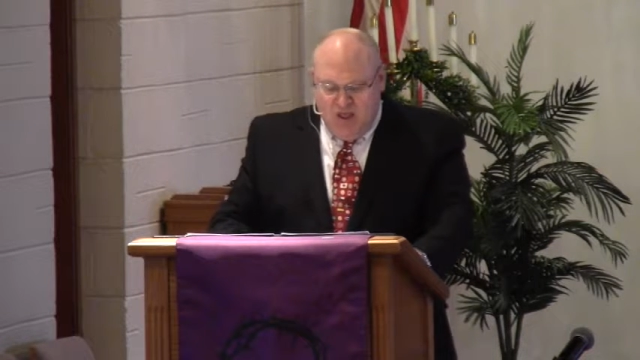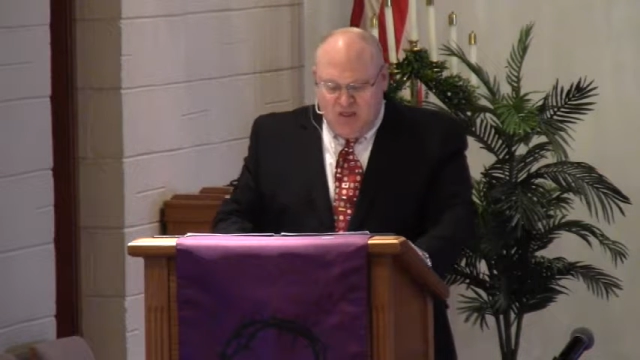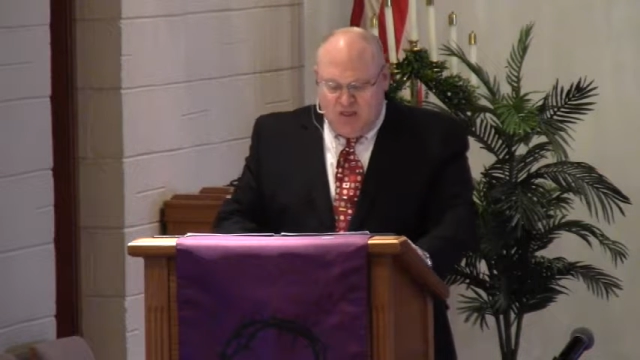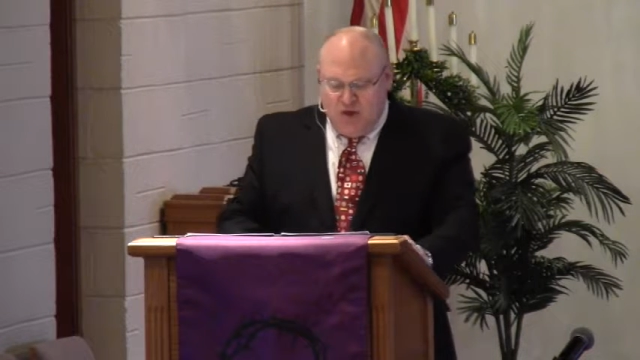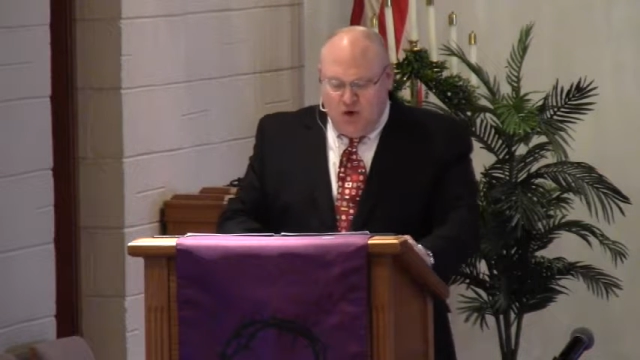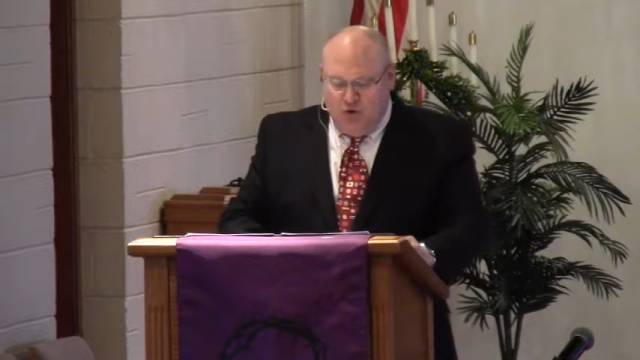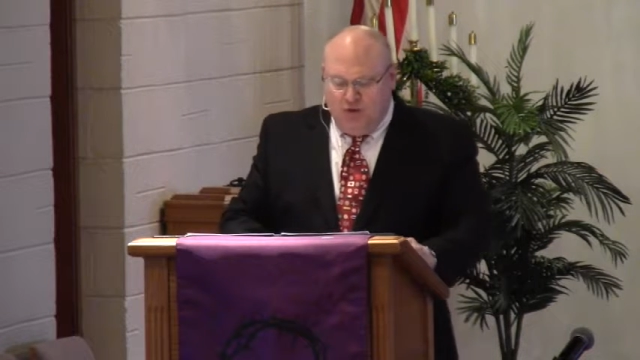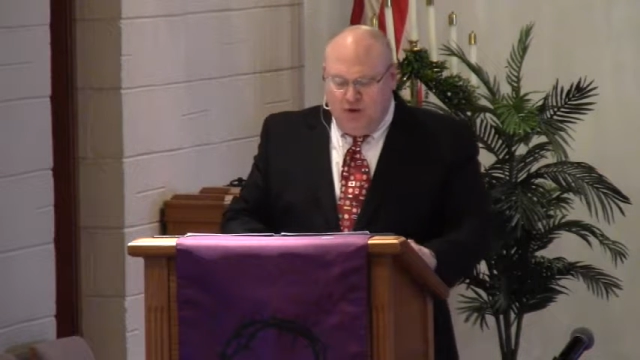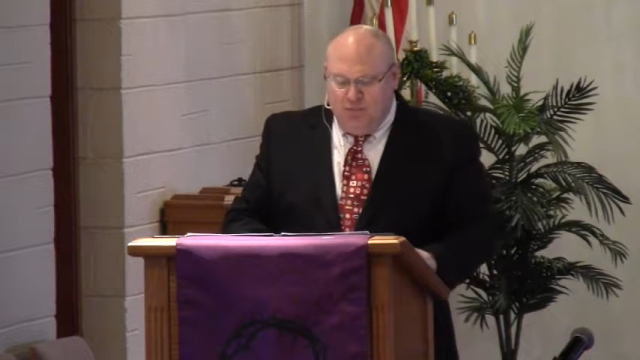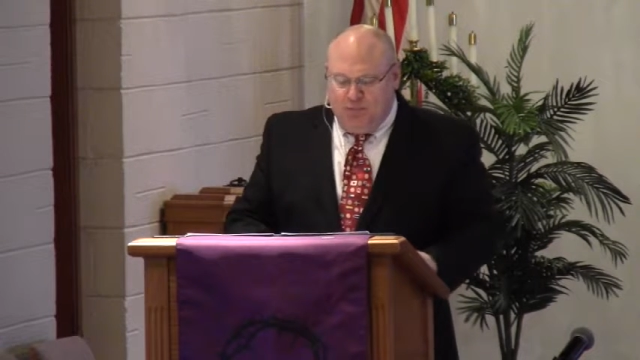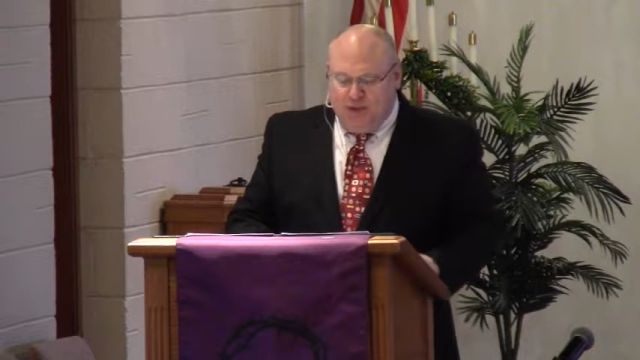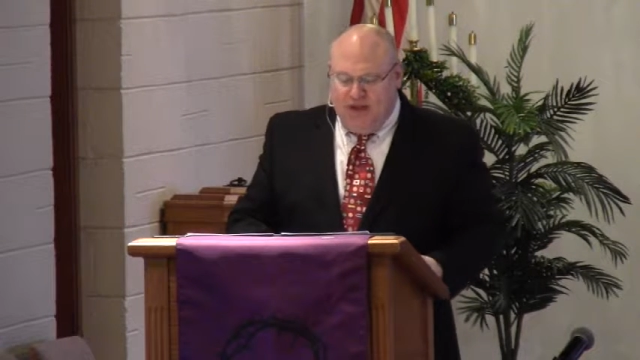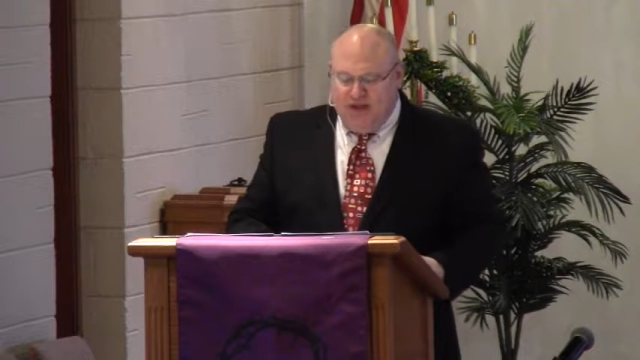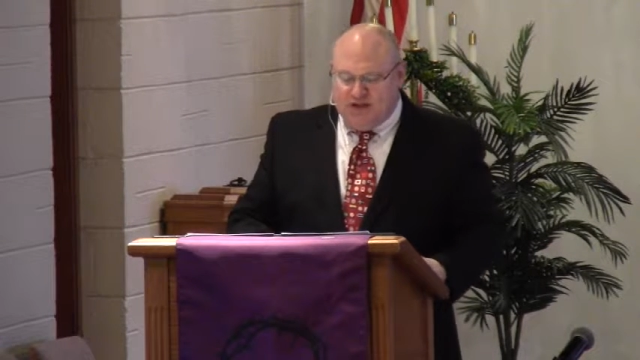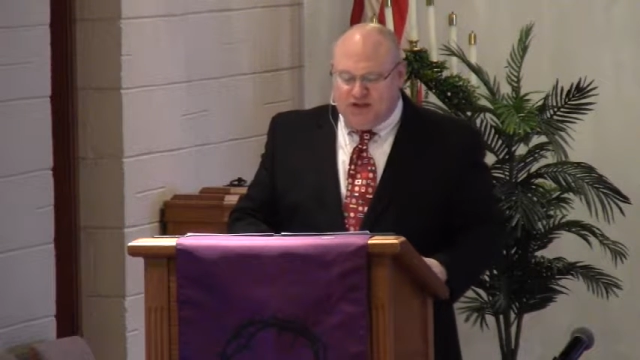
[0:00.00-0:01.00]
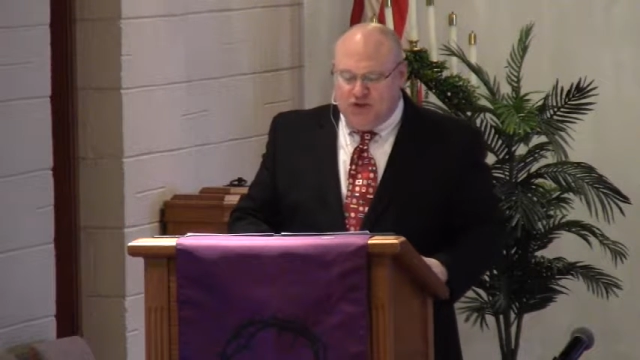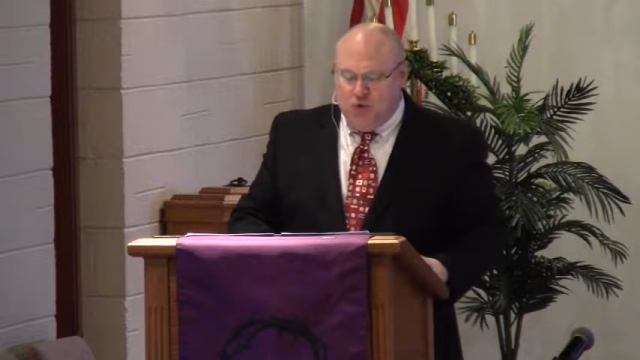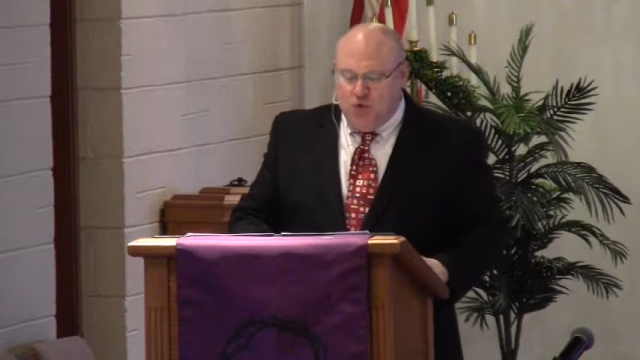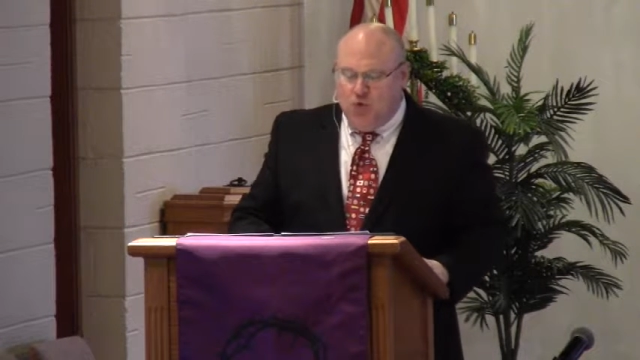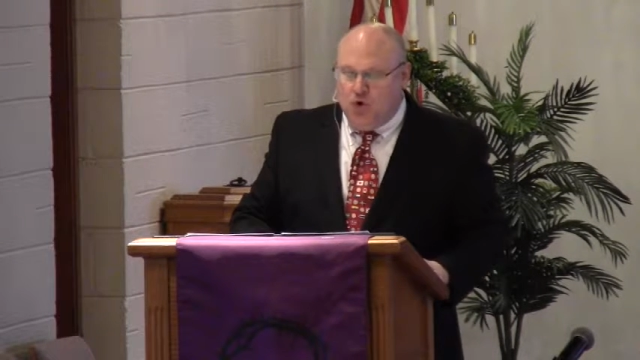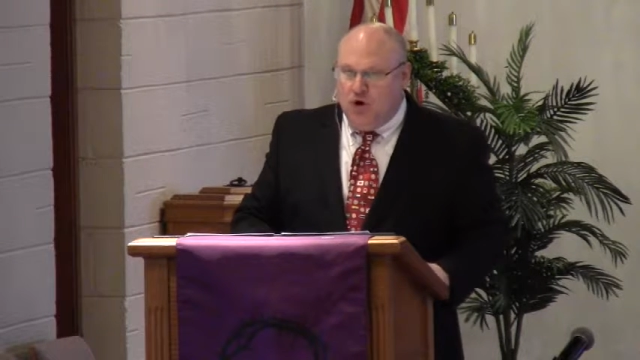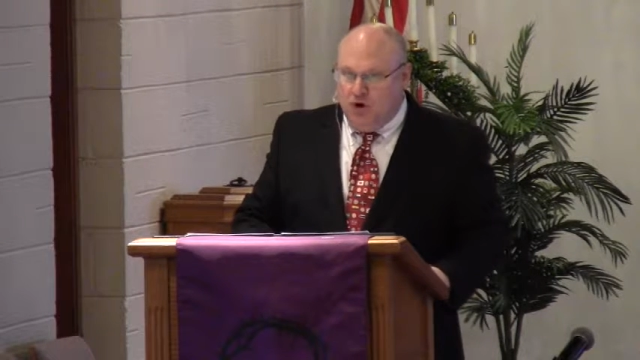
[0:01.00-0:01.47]
The only place in the
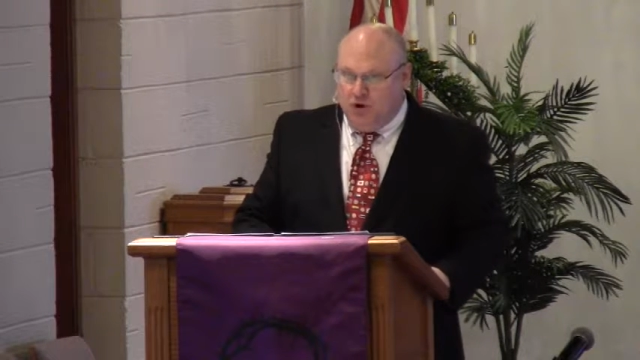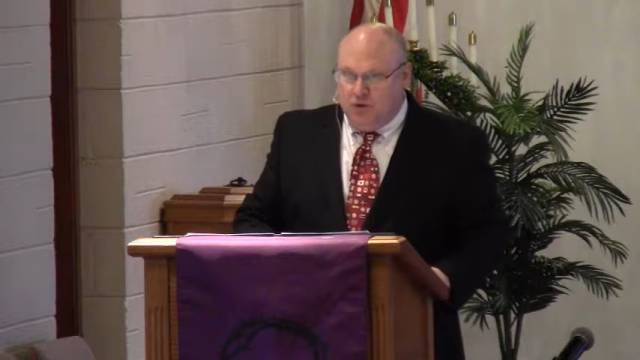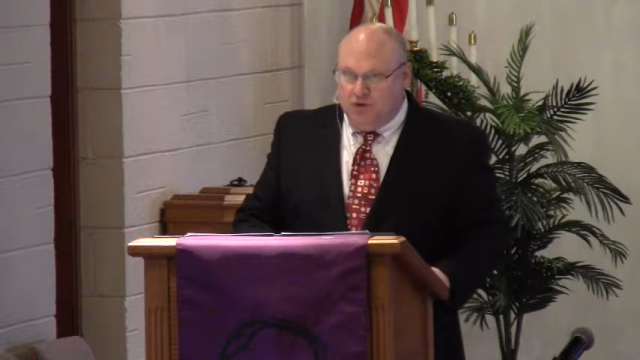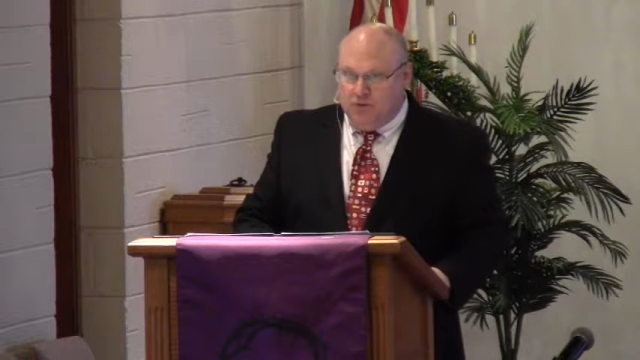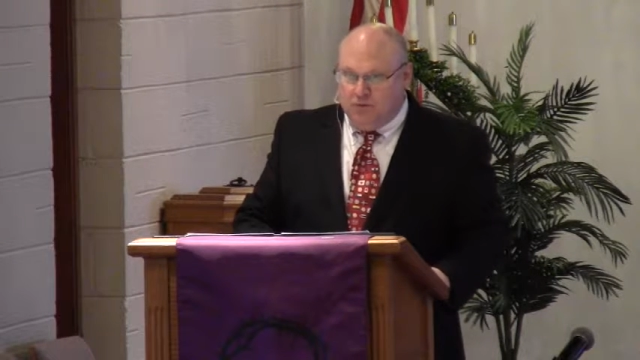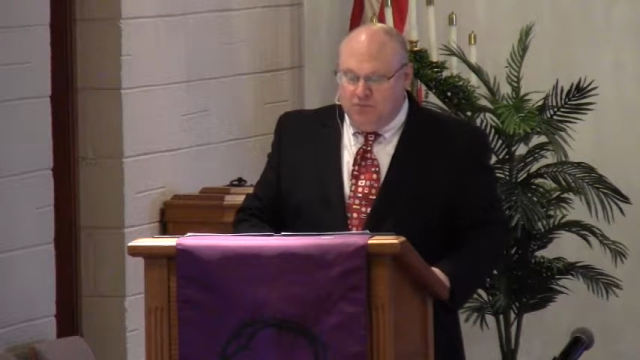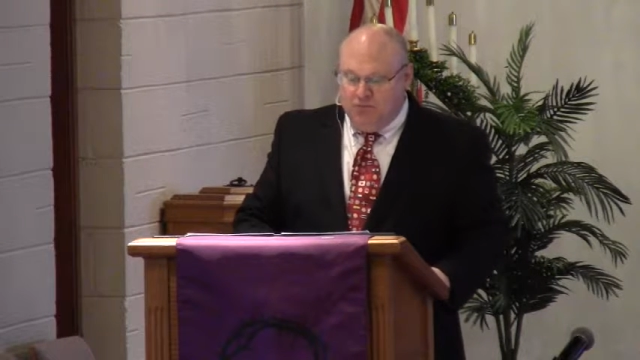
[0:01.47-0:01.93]
world